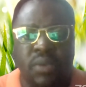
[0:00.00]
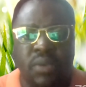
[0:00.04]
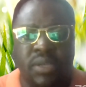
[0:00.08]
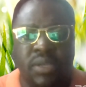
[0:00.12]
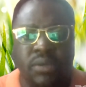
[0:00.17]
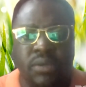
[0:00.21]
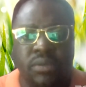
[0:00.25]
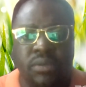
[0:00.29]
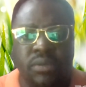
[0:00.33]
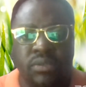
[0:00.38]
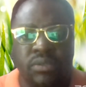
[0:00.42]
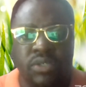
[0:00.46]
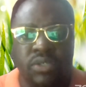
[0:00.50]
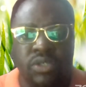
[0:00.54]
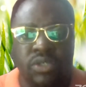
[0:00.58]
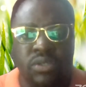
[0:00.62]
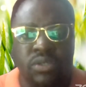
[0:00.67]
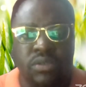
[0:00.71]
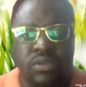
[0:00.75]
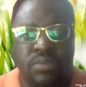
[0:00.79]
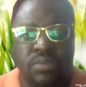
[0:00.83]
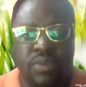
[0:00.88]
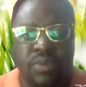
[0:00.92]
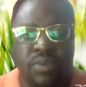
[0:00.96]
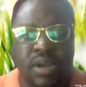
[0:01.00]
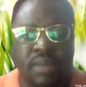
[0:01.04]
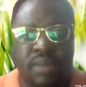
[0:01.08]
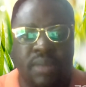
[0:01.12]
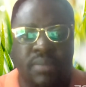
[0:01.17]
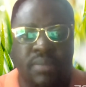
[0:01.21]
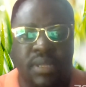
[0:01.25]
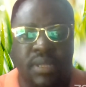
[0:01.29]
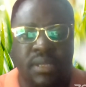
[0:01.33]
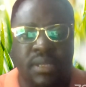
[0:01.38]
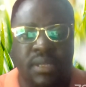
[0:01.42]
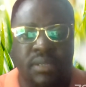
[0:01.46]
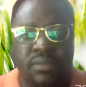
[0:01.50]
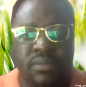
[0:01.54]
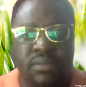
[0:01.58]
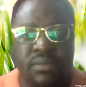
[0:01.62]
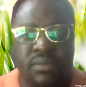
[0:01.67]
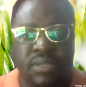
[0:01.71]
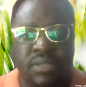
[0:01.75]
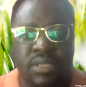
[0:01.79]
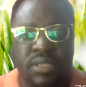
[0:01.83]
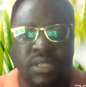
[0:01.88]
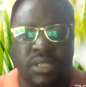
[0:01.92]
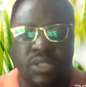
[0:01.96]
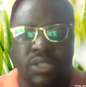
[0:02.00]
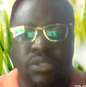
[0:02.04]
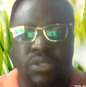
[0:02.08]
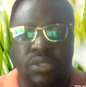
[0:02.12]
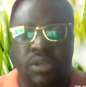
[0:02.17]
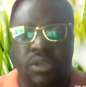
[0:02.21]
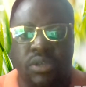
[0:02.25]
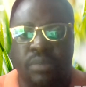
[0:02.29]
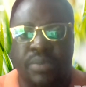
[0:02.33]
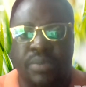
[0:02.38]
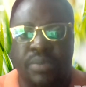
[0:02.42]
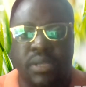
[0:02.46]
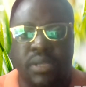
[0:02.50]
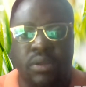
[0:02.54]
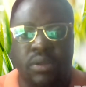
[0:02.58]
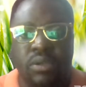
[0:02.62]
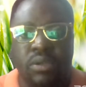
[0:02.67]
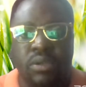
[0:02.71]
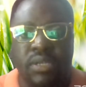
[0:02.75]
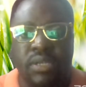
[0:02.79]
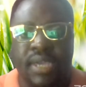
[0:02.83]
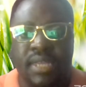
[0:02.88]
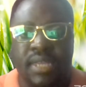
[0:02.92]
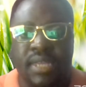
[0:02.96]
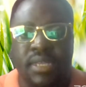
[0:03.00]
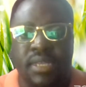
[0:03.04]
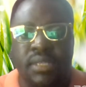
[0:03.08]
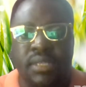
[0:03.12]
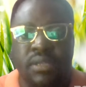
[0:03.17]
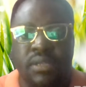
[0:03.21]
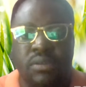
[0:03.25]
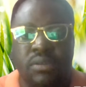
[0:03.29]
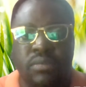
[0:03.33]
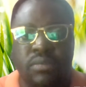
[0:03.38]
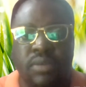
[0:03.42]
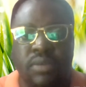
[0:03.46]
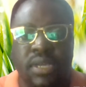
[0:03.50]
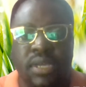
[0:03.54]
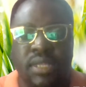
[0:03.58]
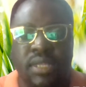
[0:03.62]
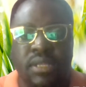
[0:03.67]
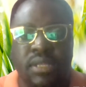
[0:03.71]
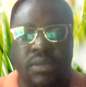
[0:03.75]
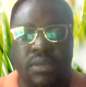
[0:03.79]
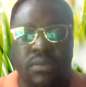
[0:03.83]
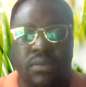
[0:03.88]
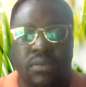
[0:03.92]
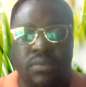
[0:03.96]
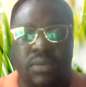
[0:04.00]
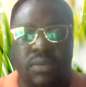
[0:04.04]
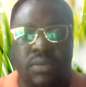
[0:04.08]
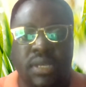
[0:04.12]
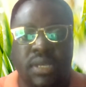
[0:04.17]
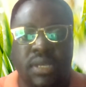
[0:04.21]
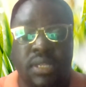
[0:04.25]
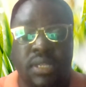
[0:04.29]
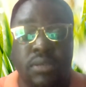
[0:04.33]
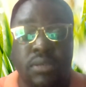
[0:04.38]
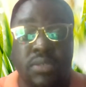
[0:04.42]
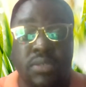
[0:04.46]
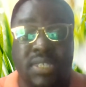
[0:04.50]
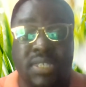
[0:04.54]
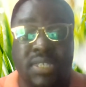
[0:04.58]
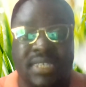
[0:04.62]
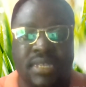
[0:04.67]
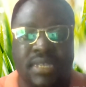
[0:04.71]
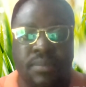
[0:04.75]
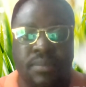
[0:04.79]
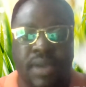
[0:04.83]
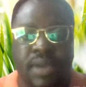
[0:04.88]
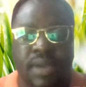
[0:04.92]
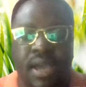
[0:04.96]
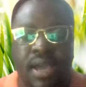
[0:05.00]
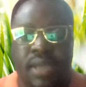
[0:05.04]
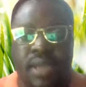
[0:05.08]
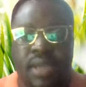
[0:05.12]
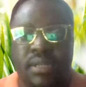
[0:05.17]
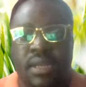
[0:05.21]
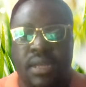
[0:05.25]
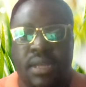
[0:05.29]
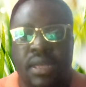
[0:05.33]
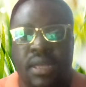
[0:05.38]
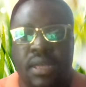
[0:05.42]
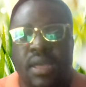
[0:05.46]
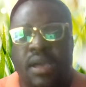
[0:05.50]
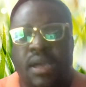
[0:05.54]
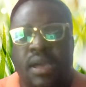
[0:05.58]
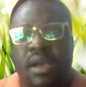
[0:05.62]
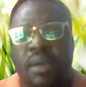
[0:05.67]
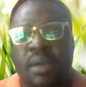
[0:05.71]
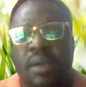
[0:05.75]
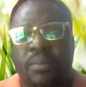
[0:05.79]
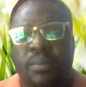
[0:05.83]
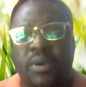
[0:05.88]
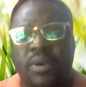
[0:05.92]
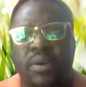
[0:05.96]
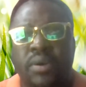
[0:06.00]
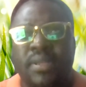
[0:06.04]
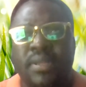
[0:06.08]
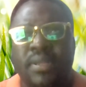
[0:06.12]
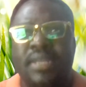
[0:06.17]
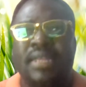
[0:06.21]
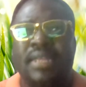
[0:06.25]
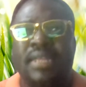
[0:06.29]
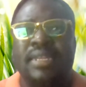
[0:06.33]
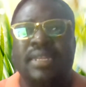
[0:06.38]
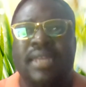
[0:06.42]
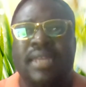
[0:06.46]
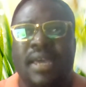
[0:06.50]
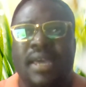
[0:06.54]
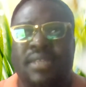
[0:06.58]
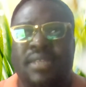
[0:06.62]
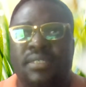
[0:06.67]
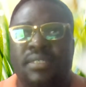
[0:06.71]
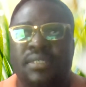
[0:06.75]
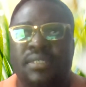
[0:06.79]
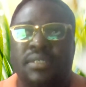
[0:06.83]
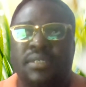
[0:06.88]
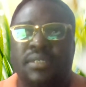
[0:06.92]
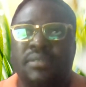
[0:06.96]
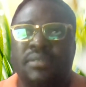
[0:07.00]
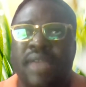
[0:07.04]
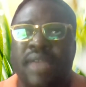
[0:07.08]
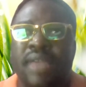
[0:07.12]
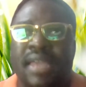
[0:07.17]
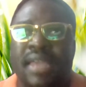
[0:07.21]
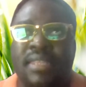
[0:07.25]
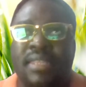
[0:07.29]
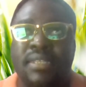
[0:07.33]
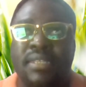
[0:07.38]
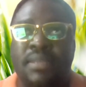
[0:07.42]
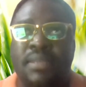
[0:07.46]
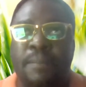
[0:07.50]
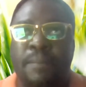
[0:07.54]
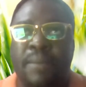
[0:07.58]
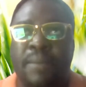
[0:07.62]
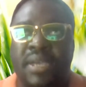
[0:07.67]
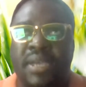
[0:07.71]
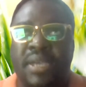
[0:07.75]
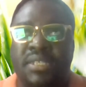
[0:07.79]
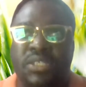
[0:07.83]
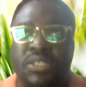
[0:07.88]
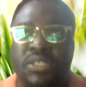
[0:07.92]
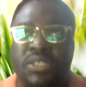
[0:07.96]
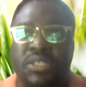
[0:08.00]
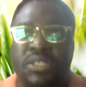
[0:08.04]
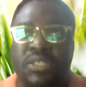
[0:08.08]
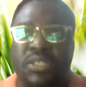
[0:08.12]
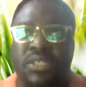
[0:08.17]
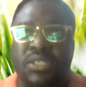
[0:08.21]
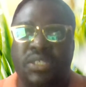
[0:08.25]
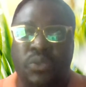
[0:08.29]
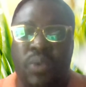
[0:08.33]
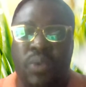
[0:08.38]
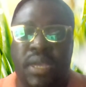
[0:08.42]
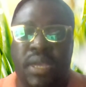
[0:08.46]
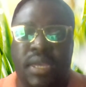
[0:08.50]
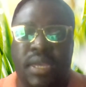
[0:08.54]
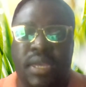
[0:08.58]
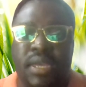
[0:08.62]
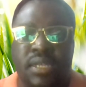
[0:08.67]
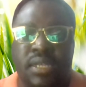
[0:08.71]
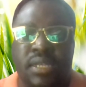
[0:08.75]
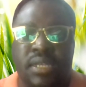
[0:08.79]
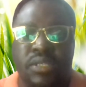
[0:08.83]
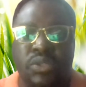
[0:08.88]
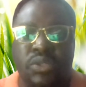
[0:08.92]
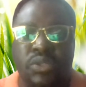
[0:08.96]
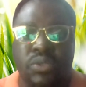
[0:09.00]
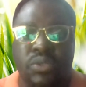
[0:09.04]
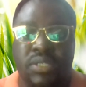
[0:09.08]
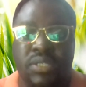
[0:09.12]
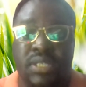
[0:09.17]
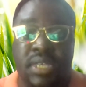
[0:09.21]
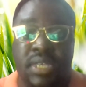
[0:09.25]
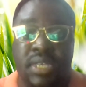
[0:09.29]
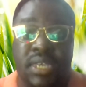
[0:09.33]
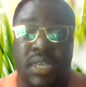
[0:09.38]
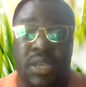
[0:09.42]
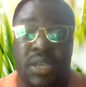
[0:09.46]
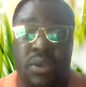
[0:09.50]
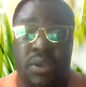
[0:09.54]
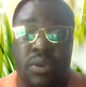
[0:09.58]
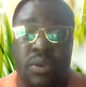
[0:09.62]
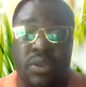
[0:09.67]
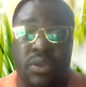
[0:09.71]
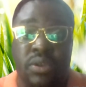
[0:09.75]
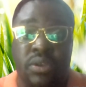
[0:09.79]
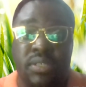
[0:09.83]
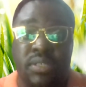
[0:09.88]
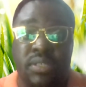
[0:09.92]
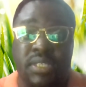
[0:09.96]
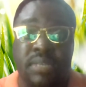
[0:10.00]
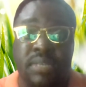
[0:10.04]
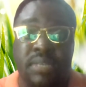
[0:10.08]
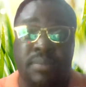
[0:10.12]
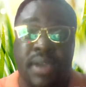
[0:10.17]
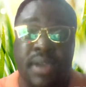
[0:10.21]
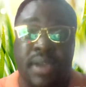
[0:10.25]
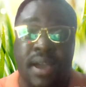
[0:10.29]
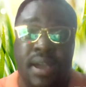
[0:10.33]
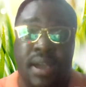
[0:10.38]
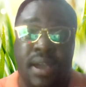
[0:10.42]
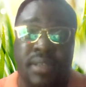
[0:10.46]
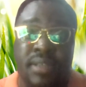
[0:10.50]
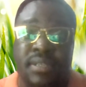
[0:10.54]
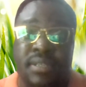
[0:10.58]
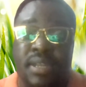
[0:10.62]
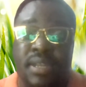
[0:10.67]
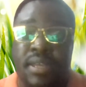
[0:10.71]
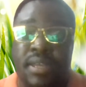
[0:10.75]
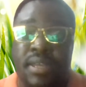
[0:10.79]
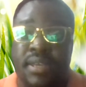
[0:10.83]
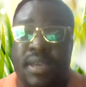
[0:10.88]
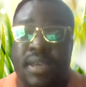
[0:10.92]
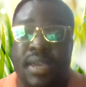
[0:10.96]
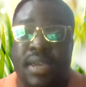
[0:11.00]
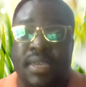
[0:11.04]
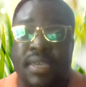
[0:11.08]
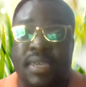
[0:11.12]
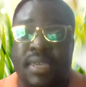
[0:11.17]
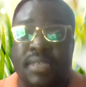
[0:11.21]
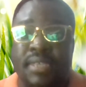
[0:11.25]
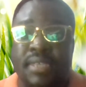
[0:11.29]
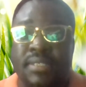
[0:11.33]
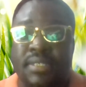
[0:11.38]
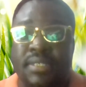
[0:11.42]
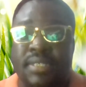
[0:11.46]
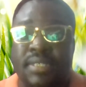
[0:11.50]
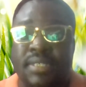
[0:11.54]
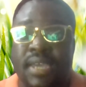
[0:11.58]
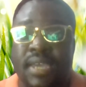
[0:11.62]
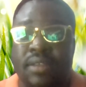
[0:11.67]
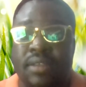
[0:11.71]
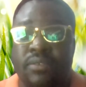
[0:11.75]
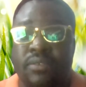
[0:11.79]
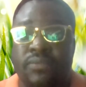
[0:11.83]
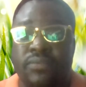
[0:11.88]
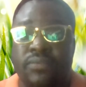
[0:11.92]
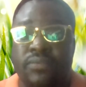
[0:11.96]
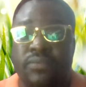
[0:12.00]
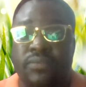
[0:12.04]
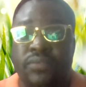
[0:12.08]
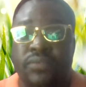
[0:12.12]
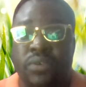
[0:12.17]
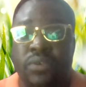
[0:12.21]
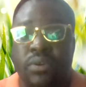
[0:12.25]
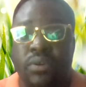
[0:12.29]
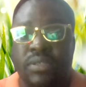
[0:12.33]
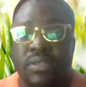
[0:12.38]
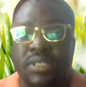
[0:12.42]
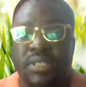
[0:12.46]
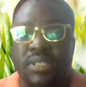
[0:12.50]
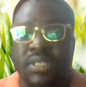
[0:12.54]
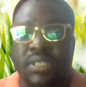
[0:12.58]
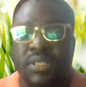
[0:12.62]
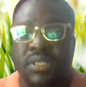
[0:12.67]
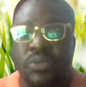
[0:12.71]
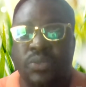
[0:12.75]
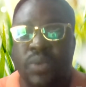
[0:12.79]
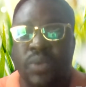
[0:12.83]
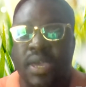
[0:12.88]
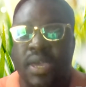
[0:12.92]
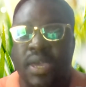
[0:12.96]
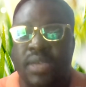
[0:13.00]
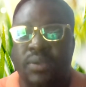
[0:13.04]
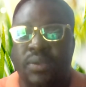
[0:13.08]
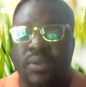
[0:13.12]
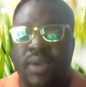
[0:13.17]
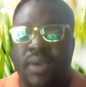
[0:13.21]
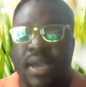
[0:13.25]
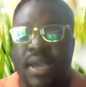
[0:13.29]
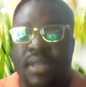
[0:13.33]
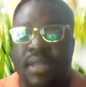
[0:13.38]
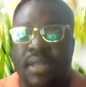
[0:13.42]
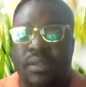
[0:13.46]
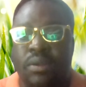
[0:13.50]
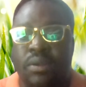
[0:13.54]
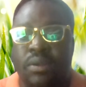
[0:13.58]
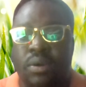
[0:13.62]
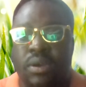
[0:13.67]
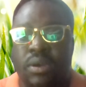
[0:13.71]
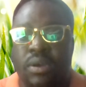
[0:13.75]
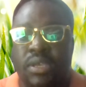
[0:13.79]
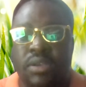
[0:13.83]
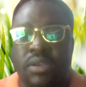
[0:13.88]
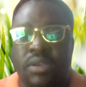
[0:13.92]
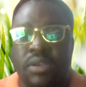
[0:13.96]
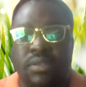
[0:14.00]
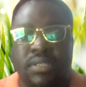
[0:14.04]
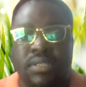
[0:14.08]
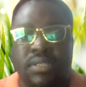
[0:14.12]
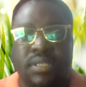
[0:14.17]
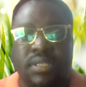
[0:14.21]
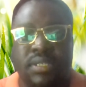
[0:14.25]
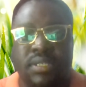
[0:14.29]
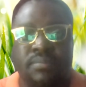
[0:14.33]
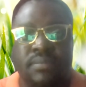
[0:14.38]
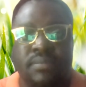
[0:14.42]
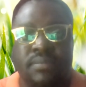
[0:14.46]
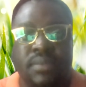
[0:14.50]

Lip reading: you probably reissue your PIN, or you get a new SIM card. But other than that, I think the best way to secure your SIM card against this kind of fraud is where you can lock your SIM.